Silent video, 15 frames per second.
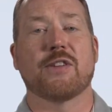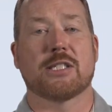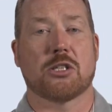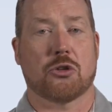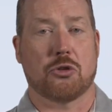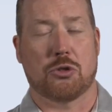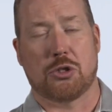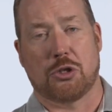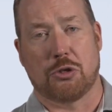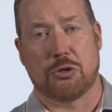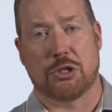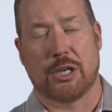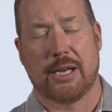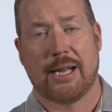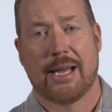physical
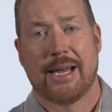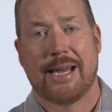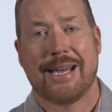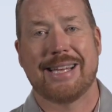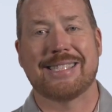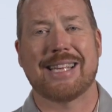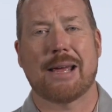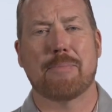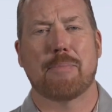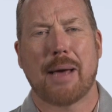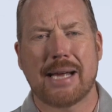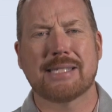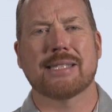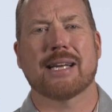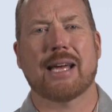solution is a
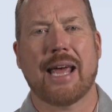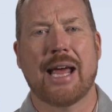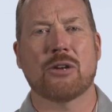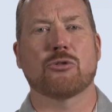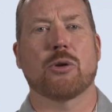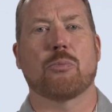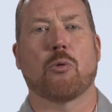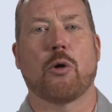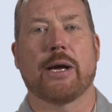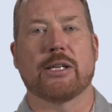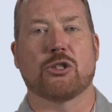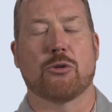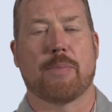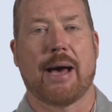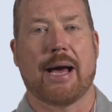basic entry
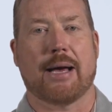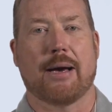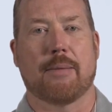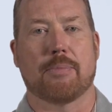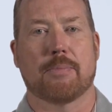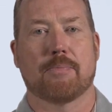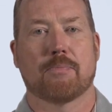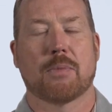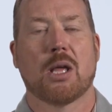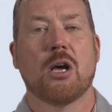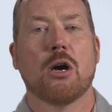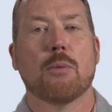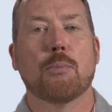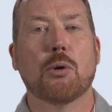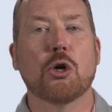point to backup.
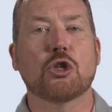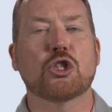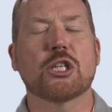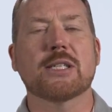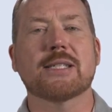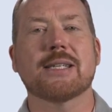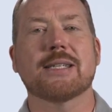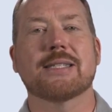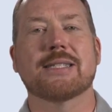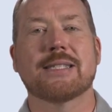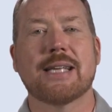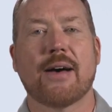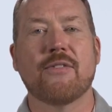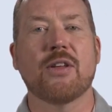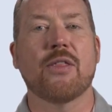Purchase
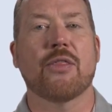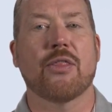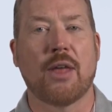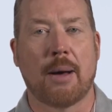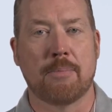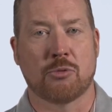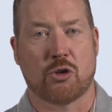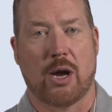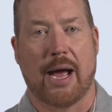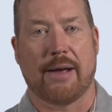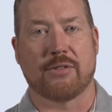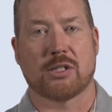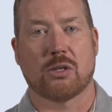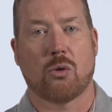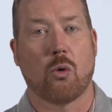7 thumb
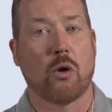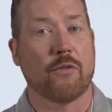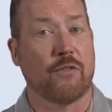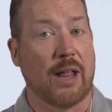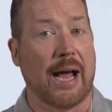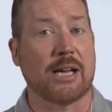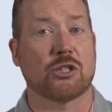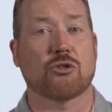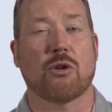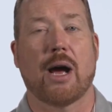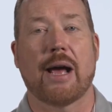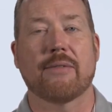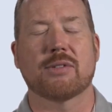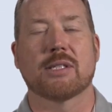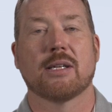drives or flash
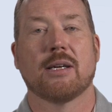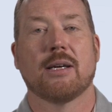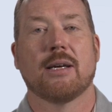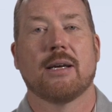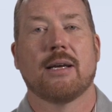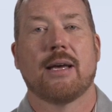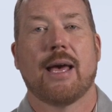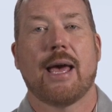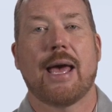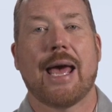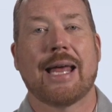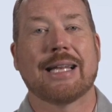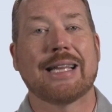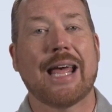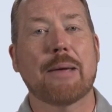drives
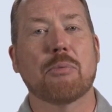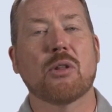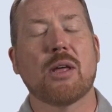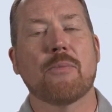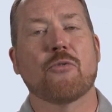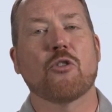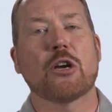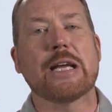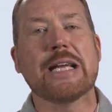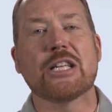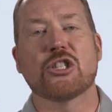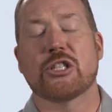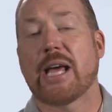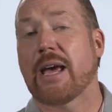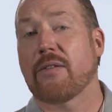and label them for
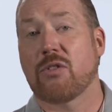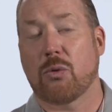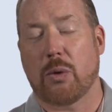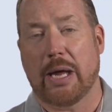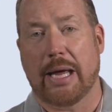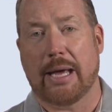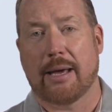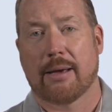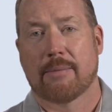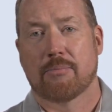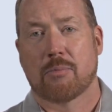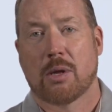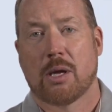each day of the week.